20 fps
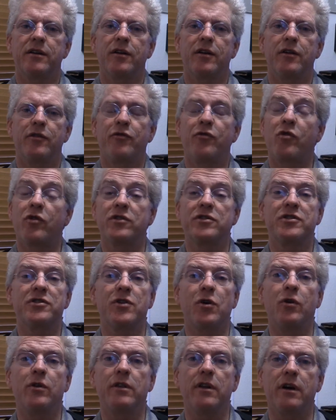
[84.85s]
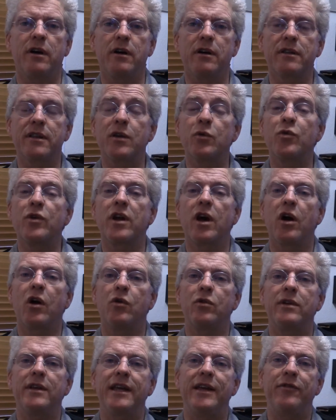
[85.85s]
for so long. They would
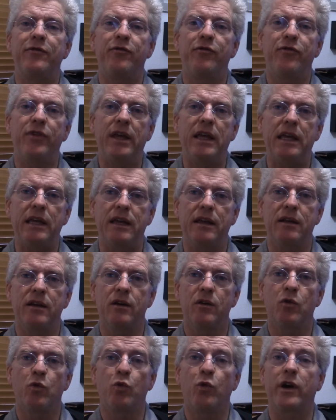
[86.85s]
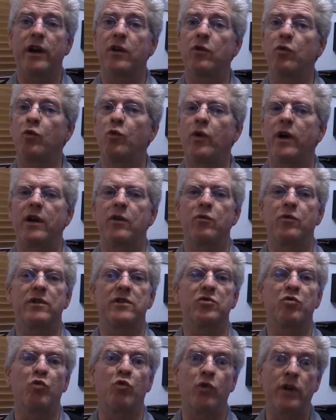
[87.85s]
only feed when it was
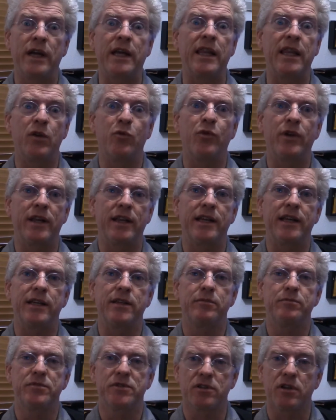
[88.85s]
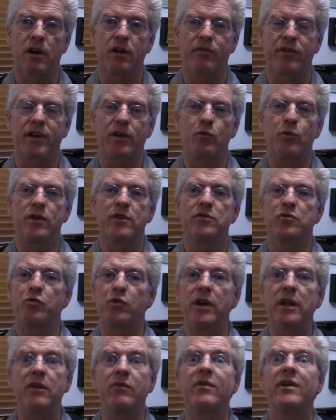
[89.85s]
really, really starving, when it was
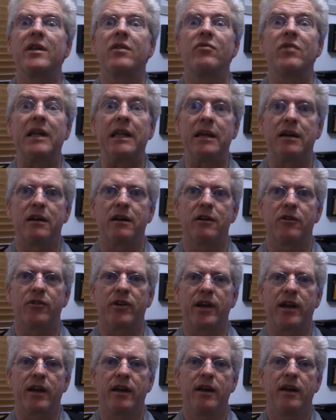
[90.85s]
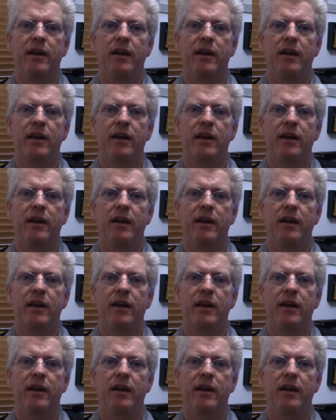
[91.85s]
really, really, really hungry.